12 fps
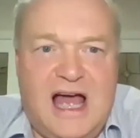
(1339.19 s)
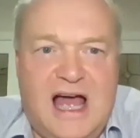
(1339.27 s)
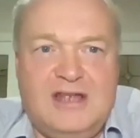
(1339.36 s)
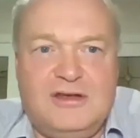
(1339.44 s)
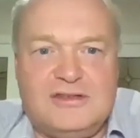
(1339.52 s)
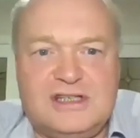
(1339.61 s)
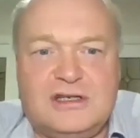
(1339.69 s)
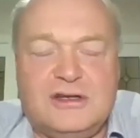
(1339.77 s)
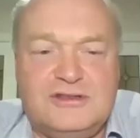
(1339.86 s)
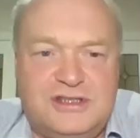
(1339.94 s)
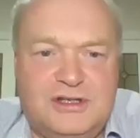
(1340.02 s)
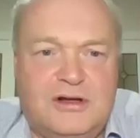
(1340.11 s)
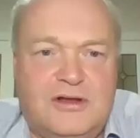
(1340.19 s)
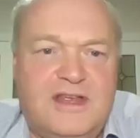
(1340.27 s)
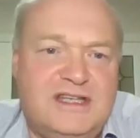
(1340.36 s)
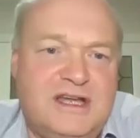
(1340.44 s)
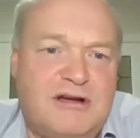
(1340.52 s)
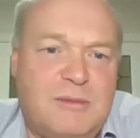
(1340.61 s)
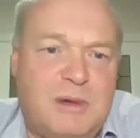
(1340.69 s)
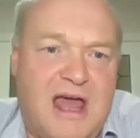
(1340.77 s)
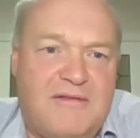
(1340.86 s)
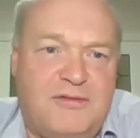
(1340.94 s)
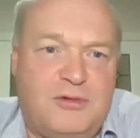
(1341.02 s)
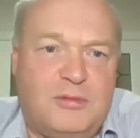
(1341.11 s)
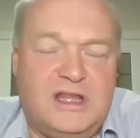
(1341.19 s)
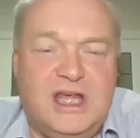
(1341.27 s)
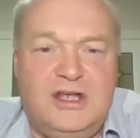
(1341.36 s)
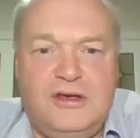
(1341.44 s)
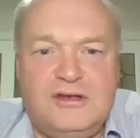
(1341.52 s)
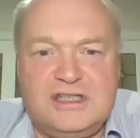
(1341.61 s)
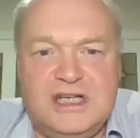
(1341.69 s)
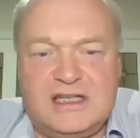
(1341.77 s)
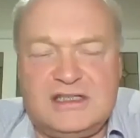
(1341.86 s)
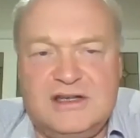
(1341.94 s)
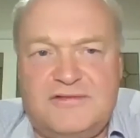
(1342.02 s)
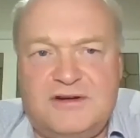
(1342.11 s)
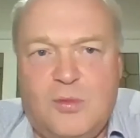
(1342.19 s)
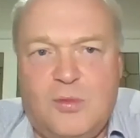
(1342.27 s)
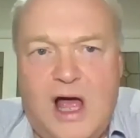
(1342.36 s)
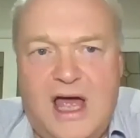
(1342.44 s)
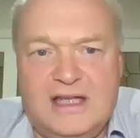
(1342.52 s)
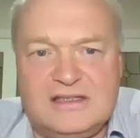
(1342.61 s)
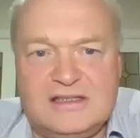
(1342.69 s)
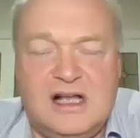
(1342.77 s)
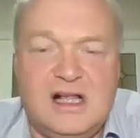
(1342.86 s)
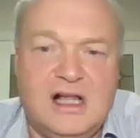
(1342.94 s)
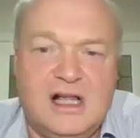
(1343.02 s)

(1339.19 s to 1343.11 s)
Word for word: are using lucerne on their dairy platform, and they're using it in different ways.